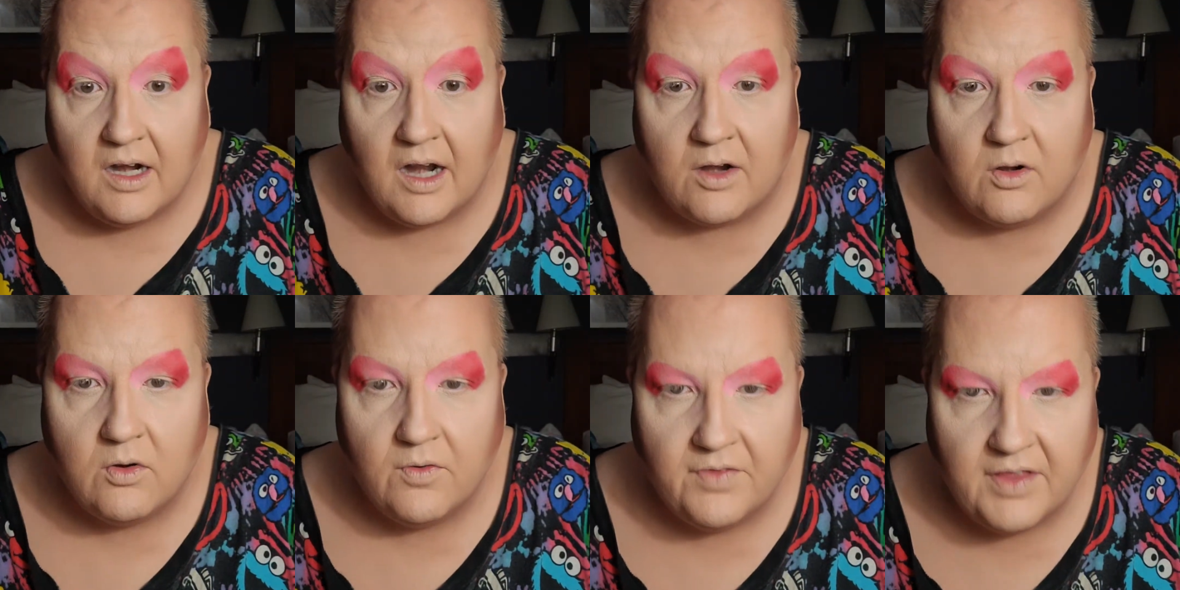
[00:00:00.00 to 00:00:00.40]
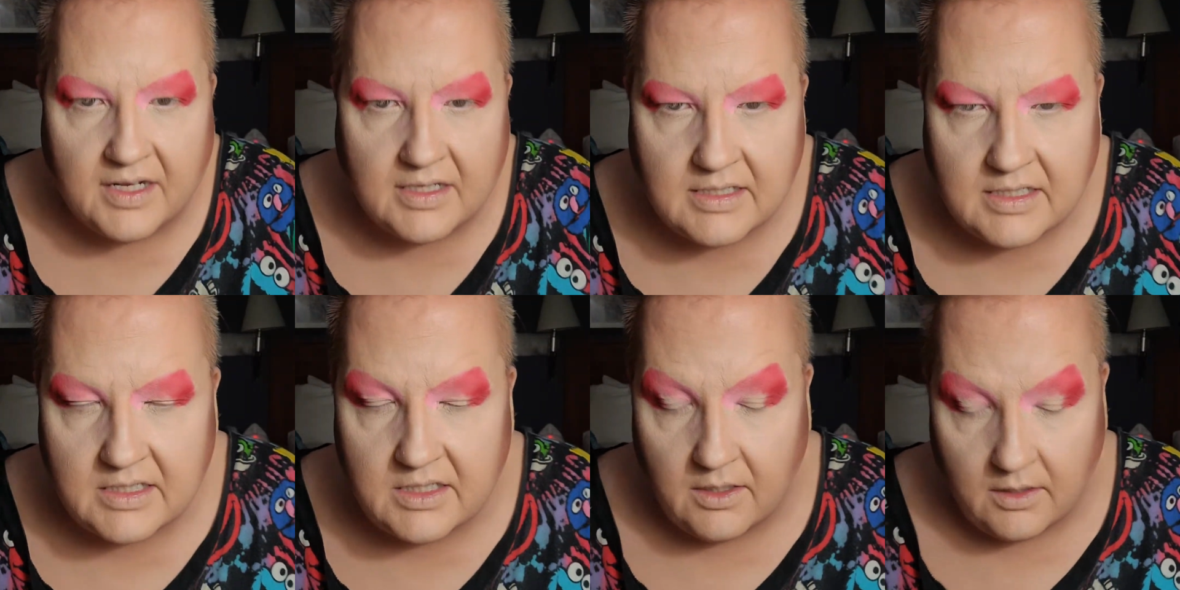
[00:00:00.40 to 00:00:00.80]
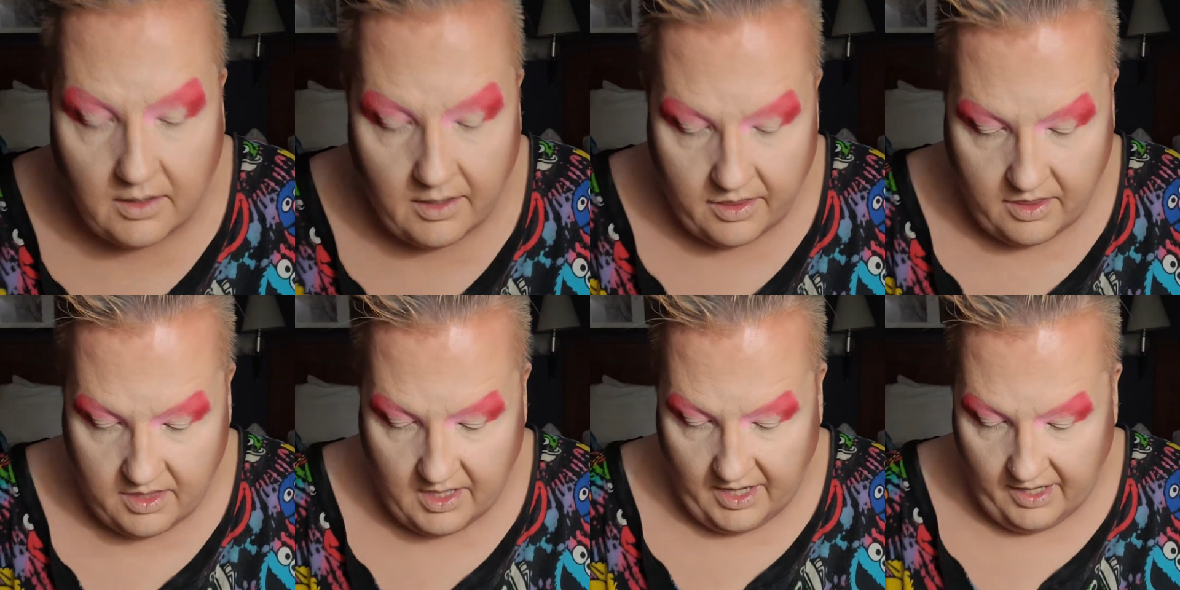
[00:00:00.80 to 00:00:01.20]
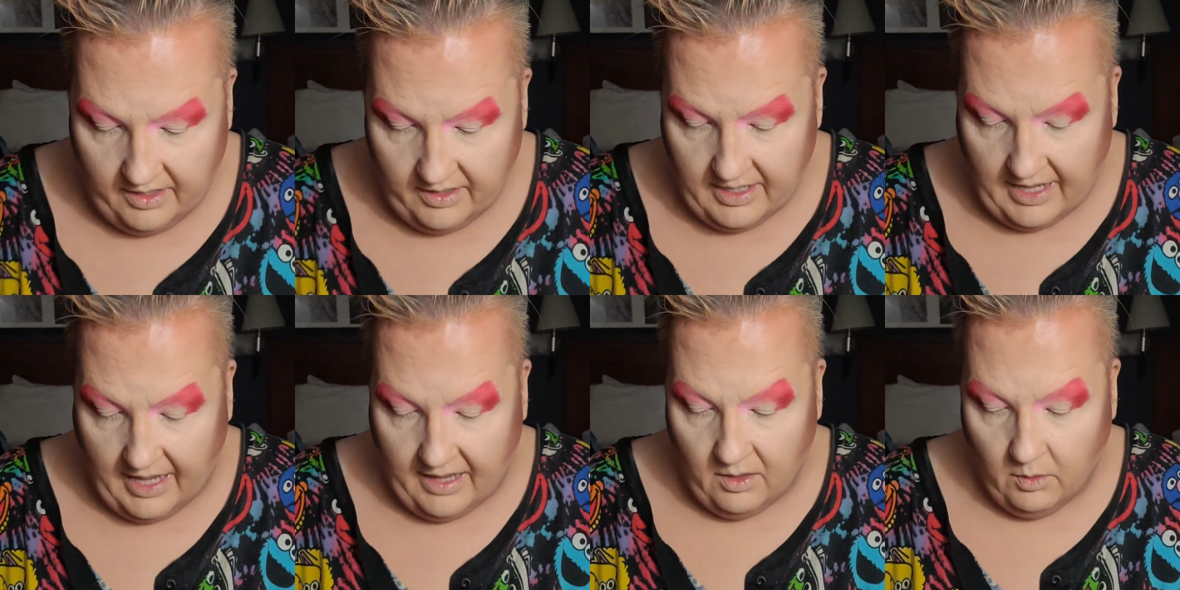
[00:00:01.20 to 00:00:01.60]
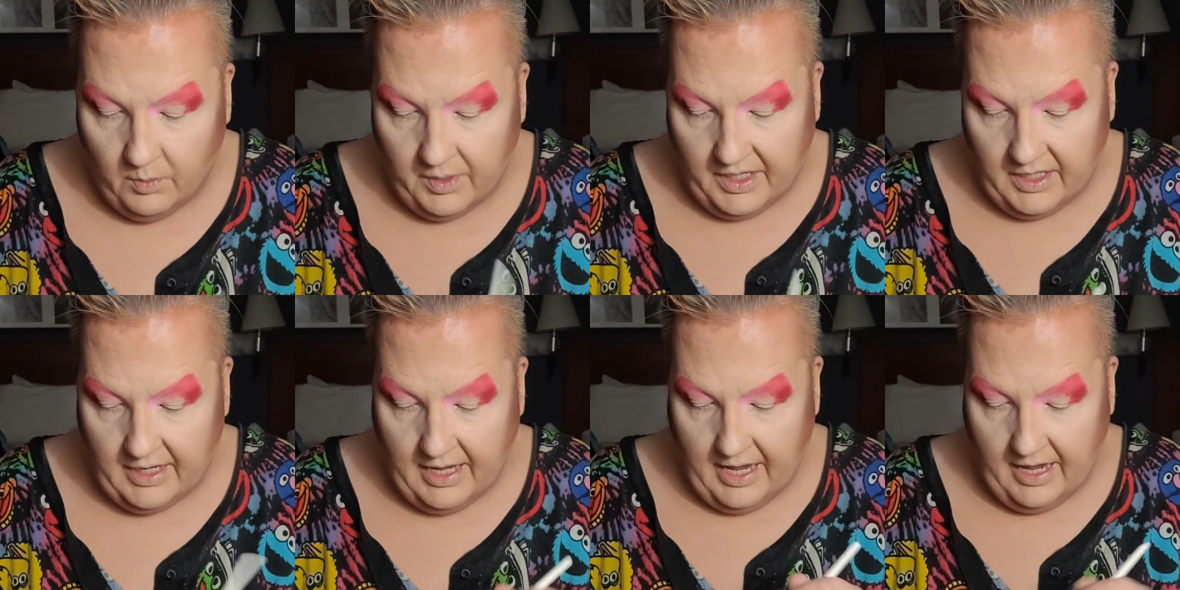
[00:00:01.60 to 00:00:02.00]
I don't know if that's still a thing, the
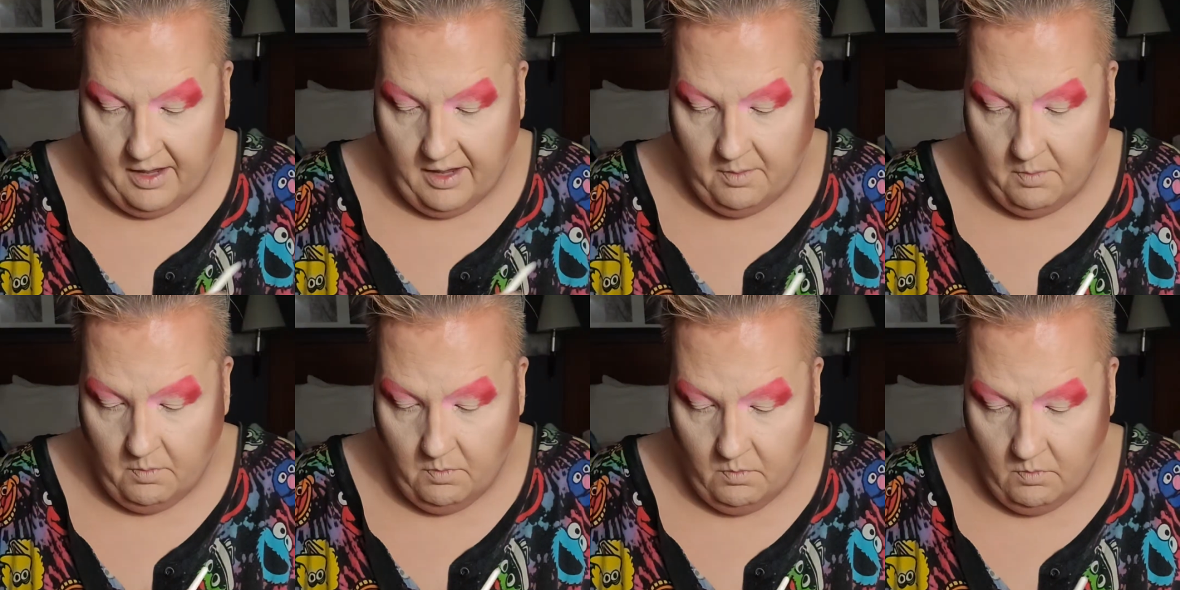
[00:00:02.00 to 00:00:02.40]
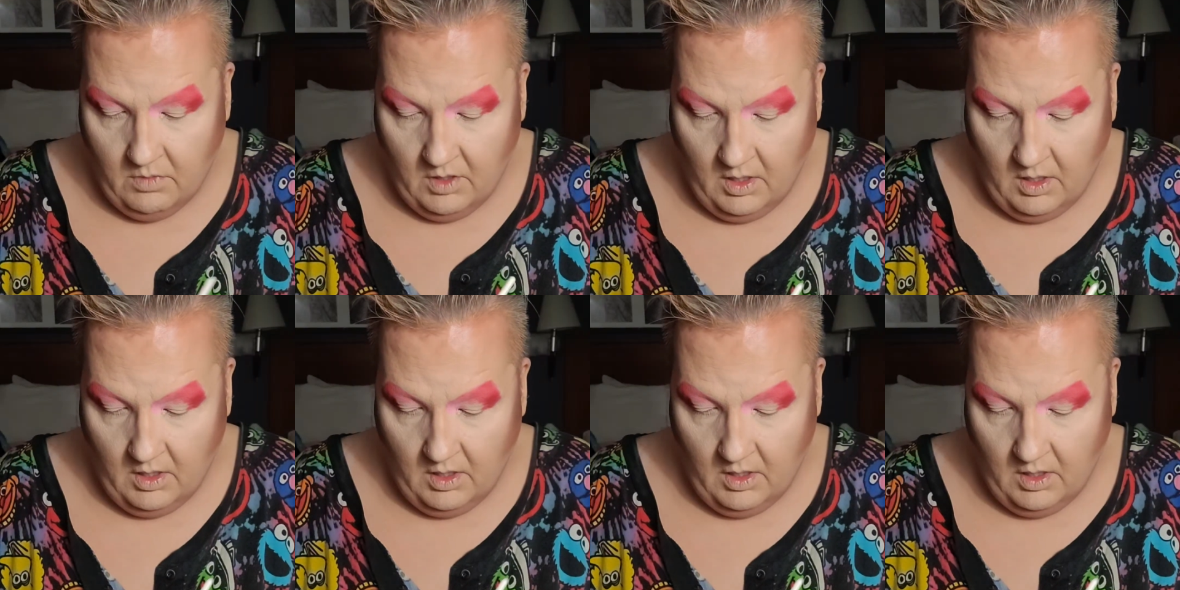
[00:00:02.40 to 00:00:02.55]
Halloween game.